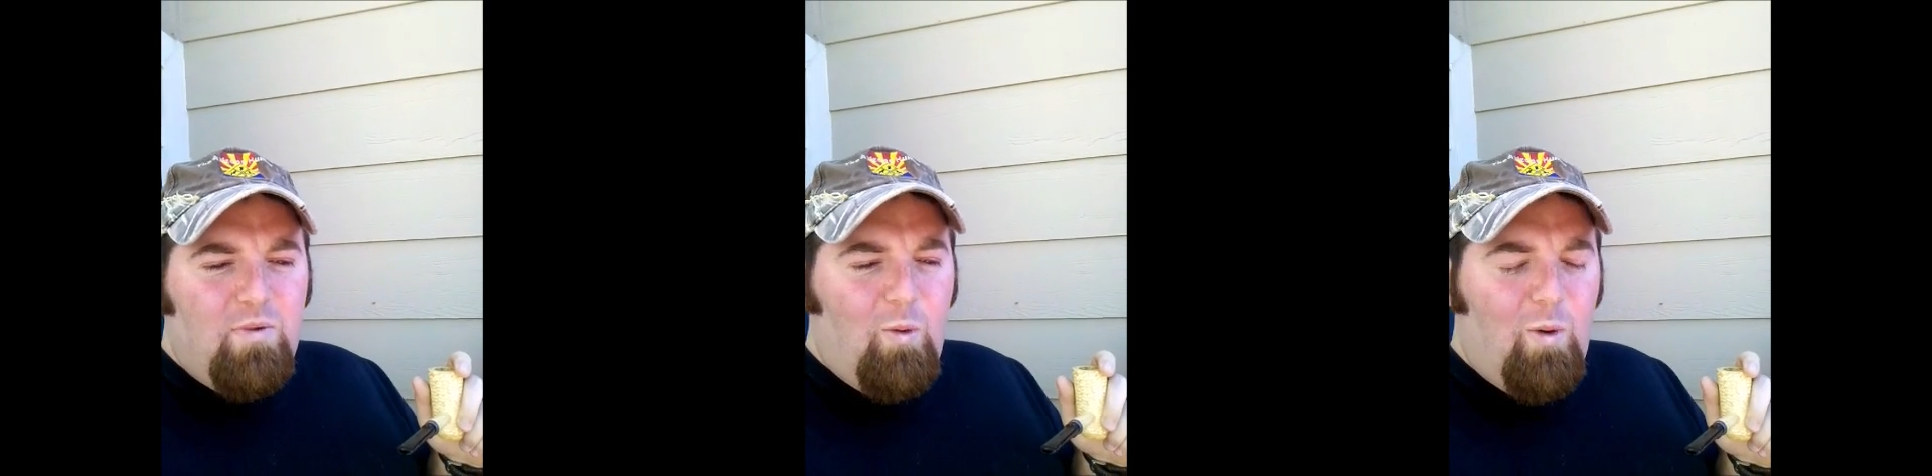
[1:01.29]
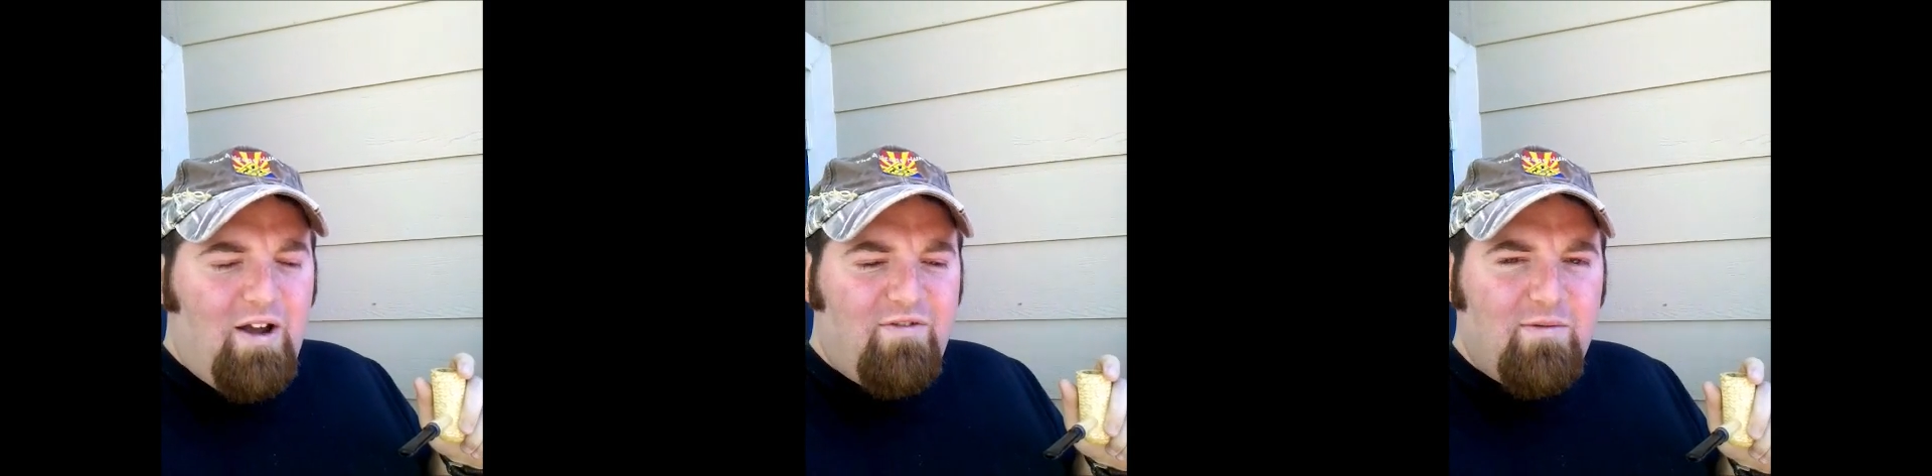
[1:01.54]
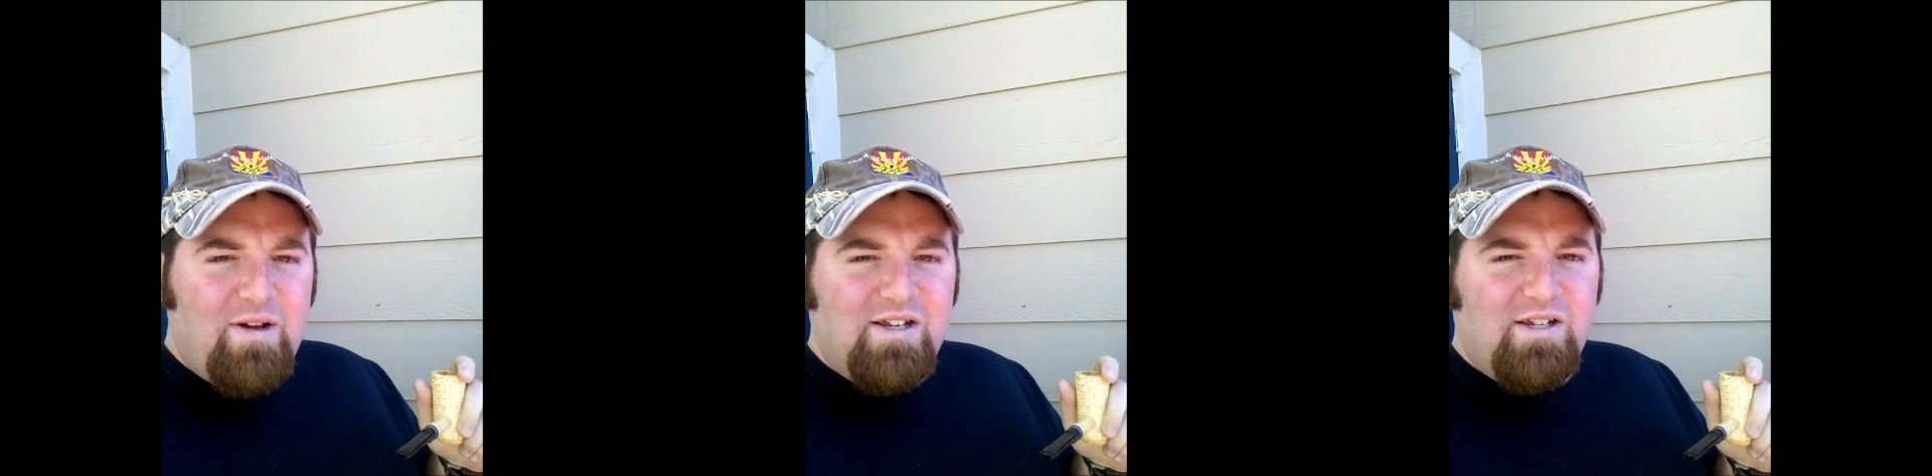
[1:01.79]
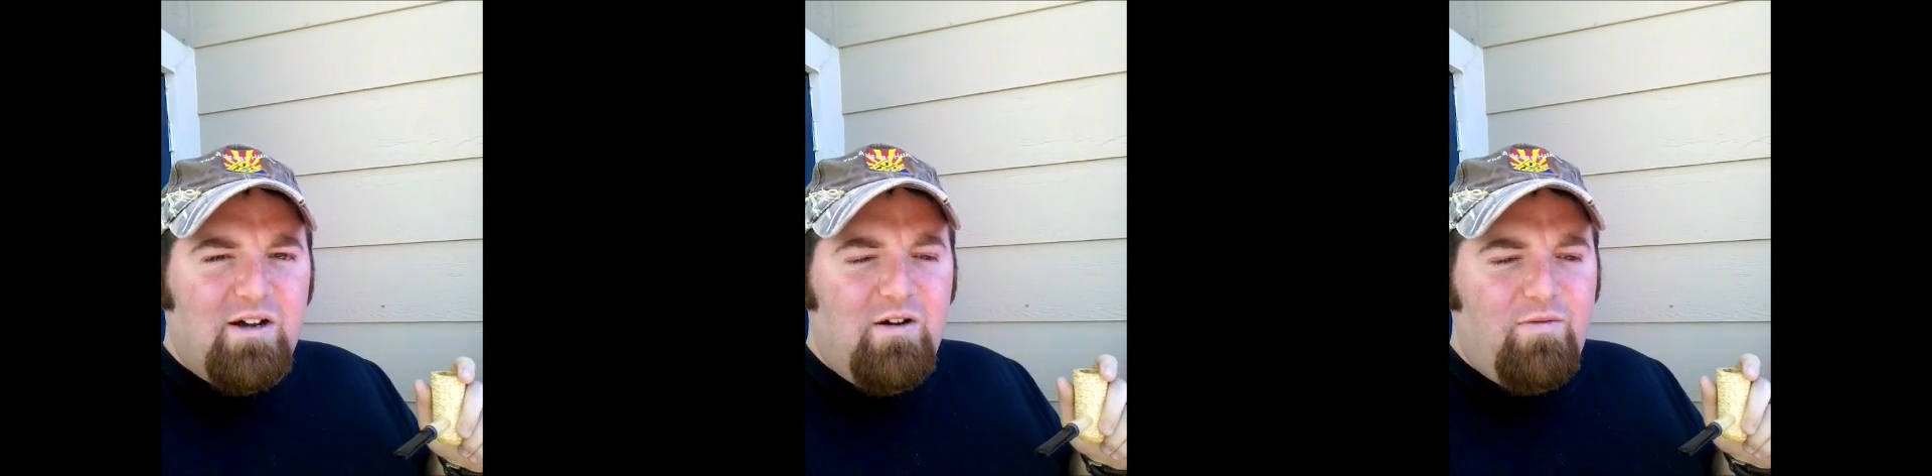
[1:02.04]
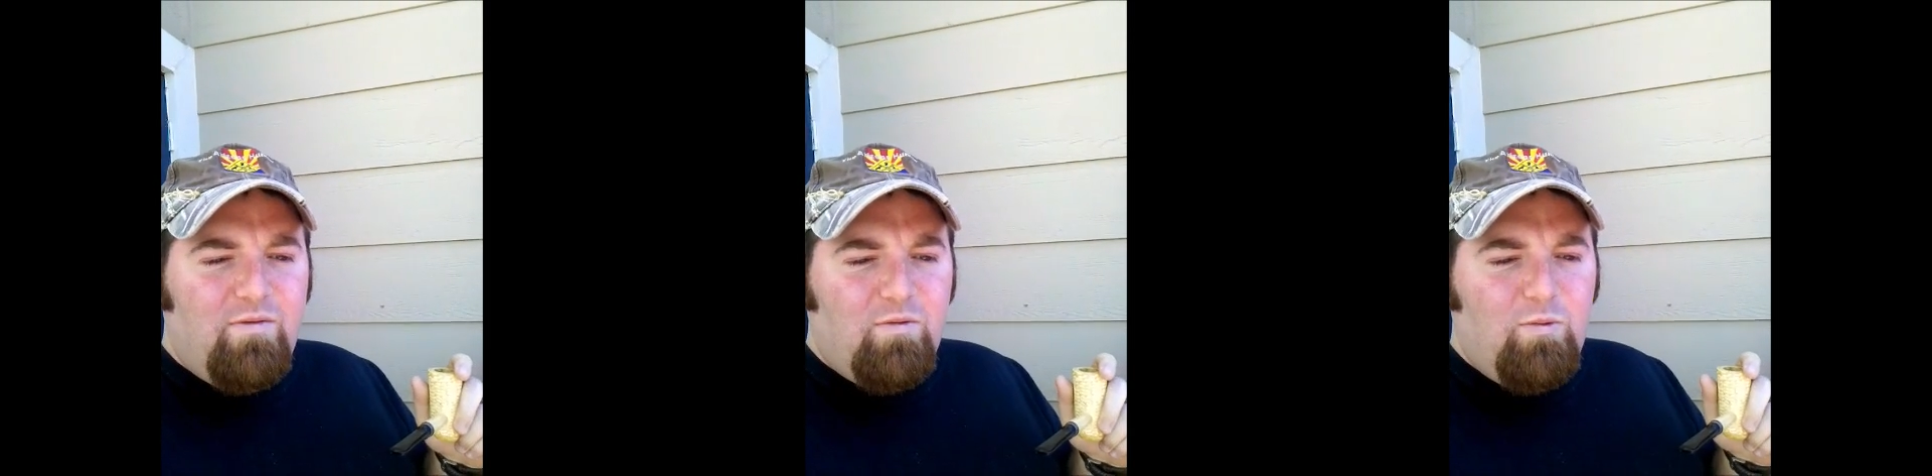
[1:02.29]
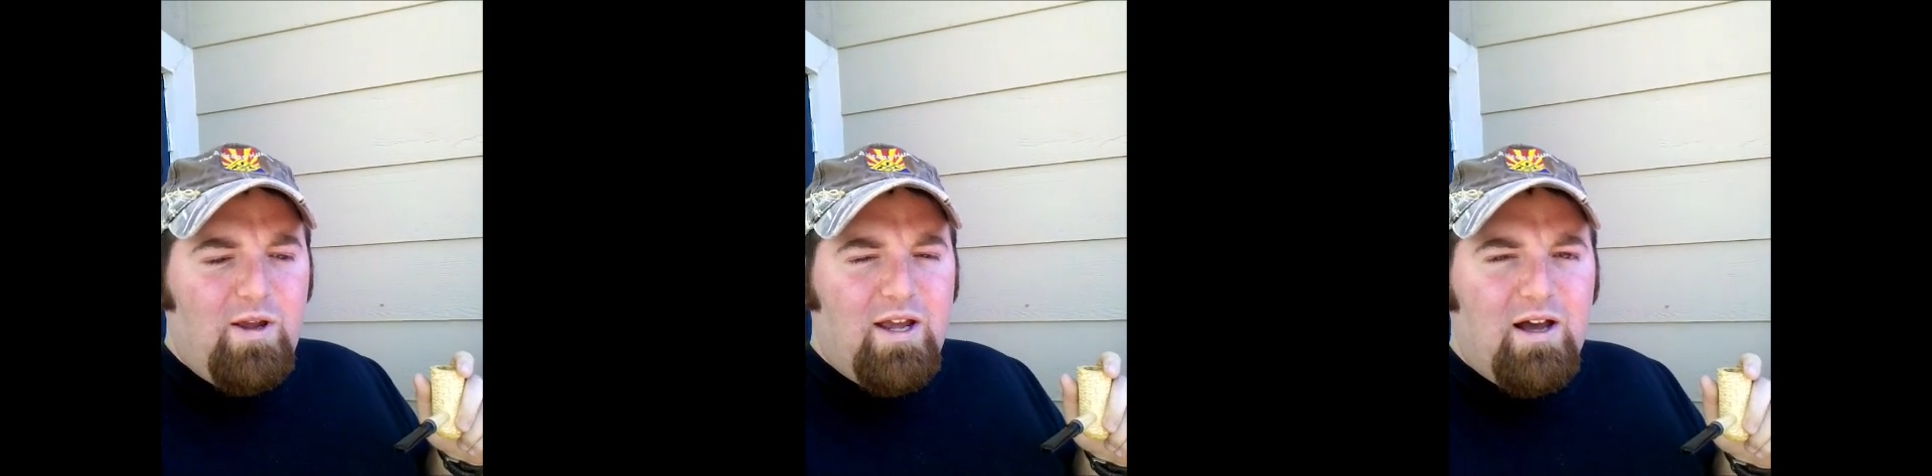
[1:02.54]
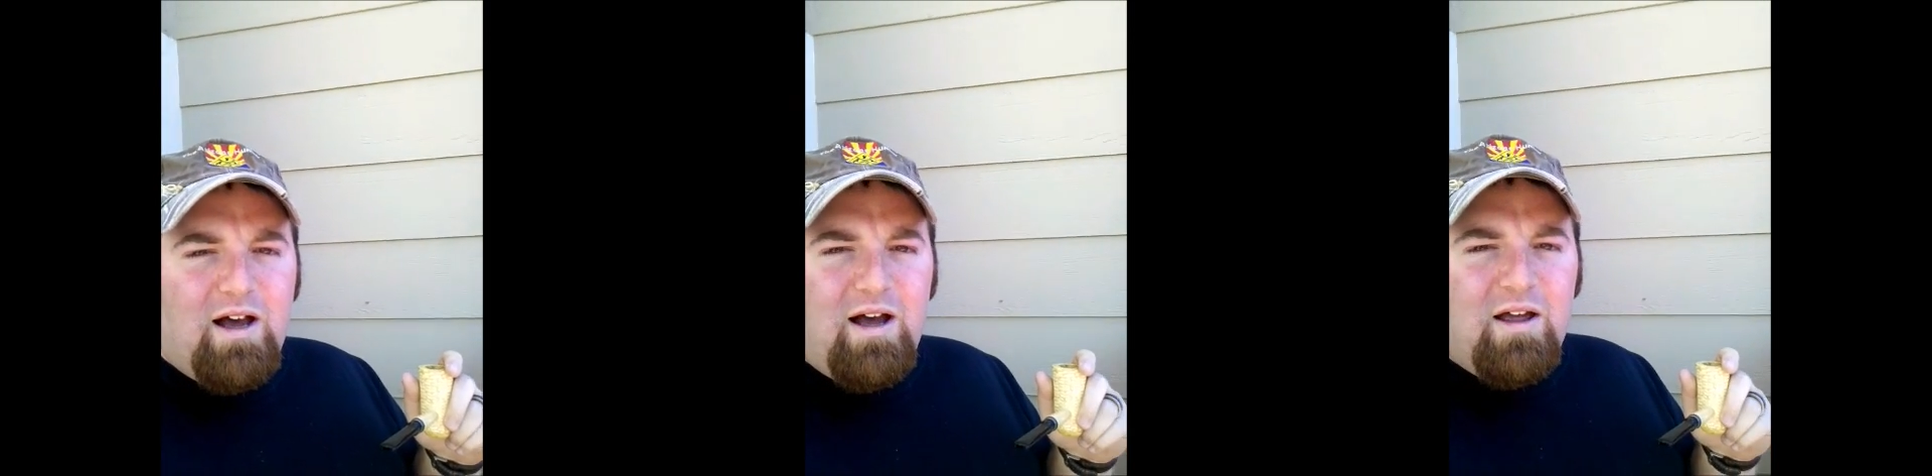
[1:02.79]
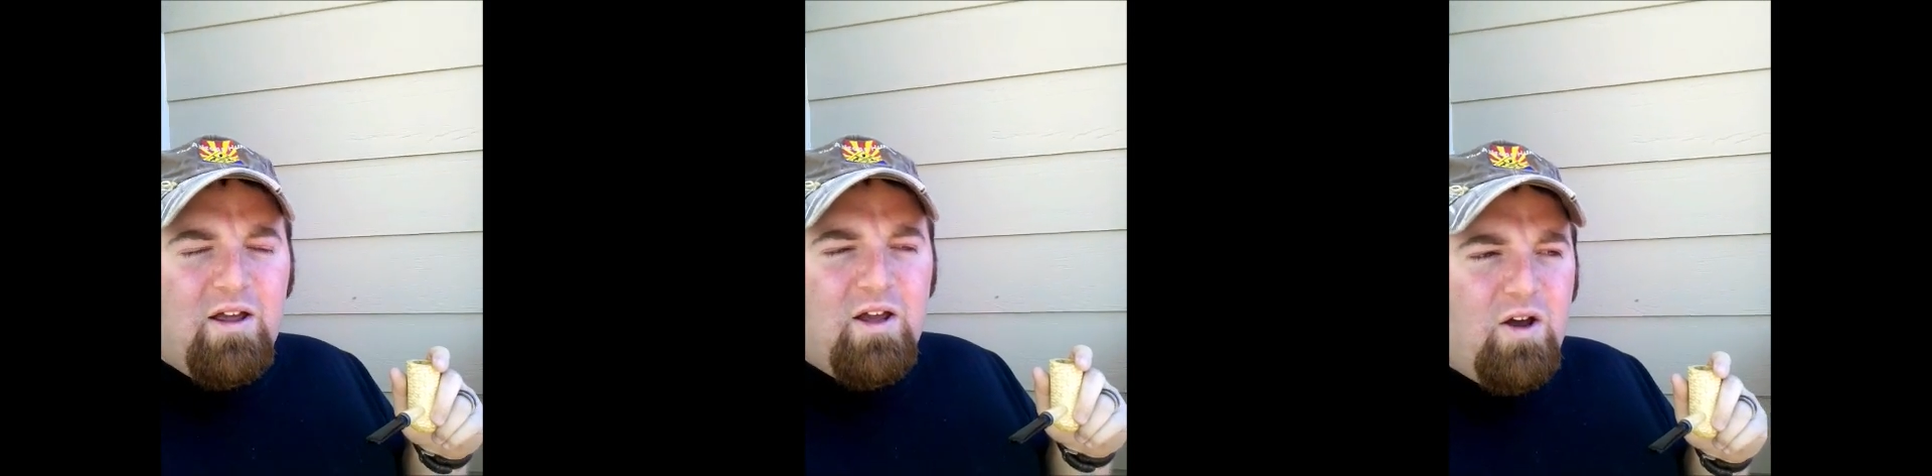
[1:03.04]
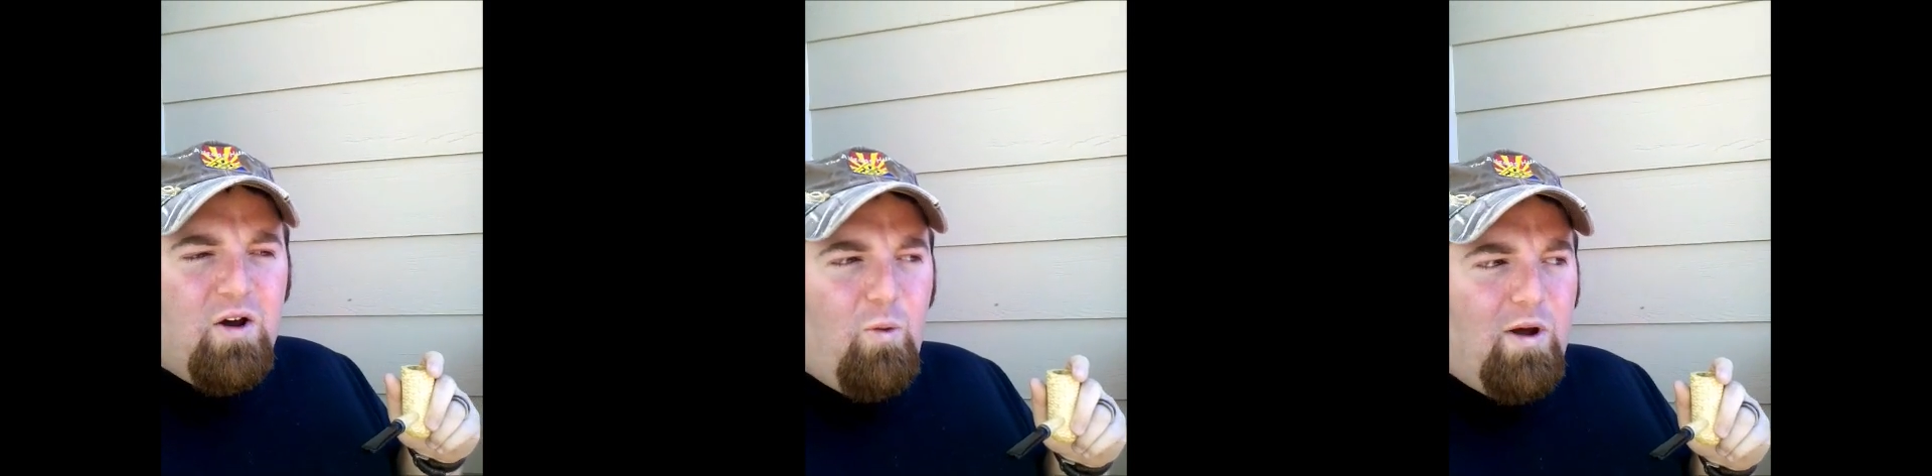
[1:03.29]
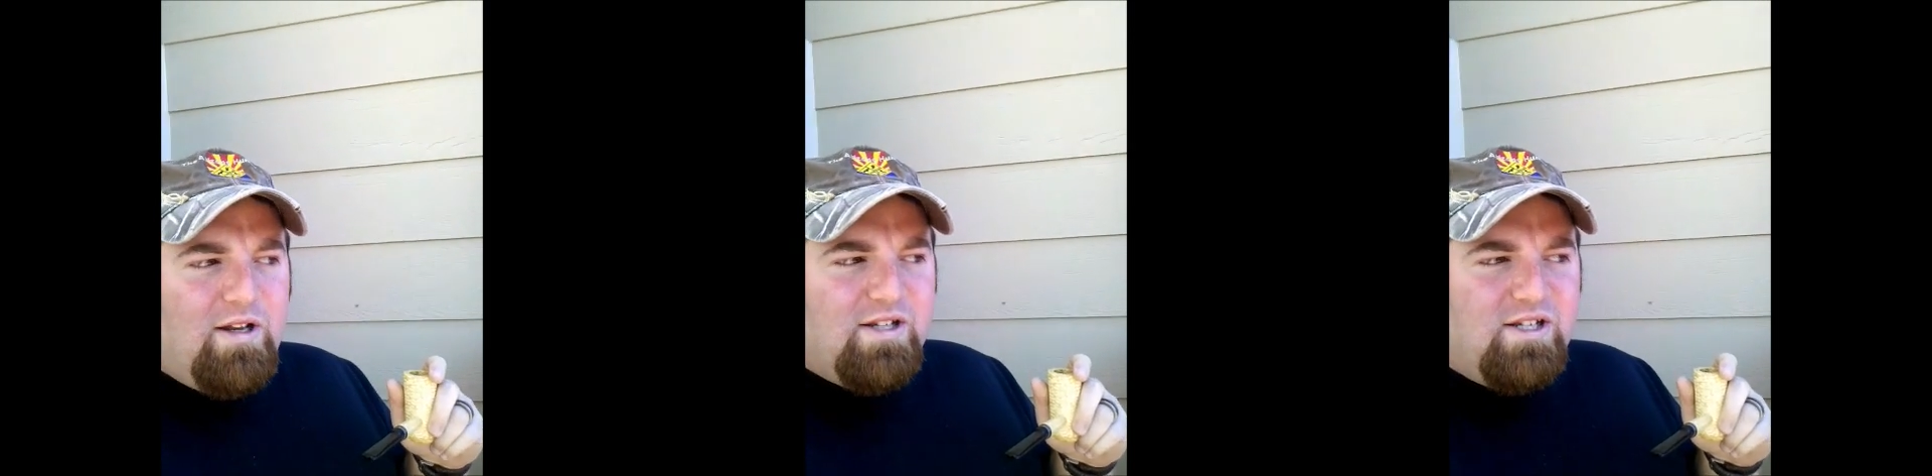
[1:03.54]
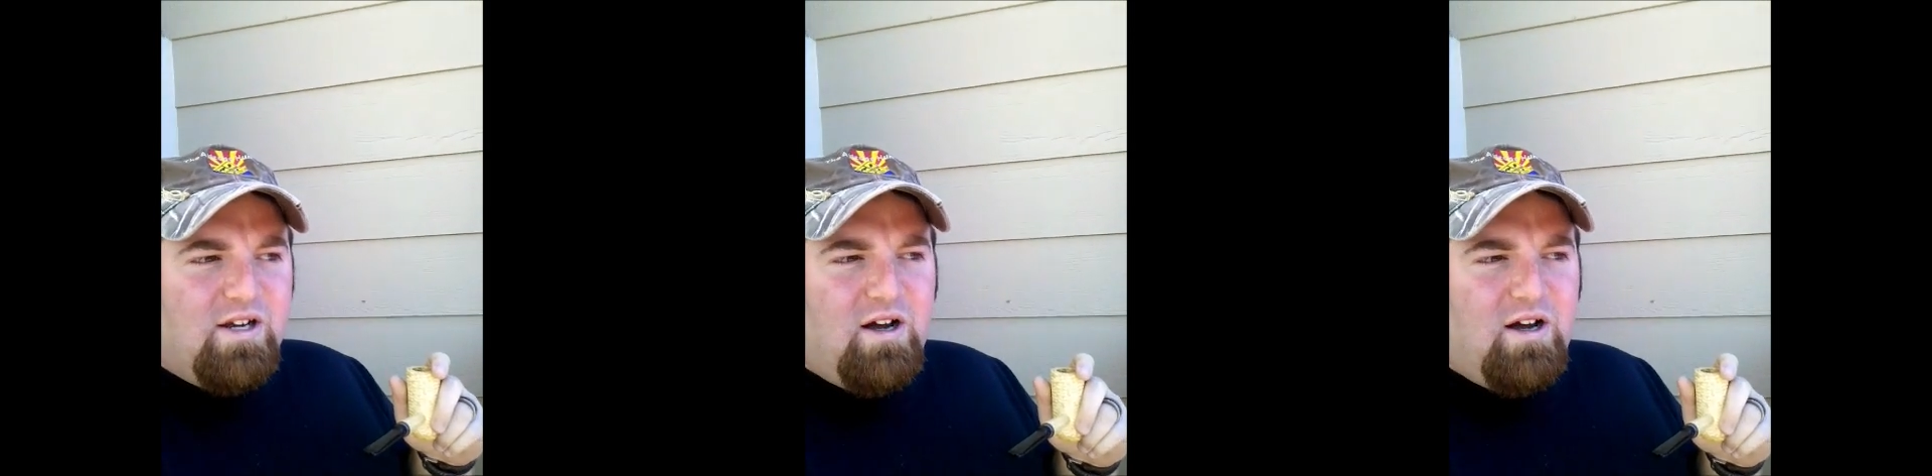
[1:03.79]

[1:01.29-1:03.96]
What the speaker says: my wife and myself, we went and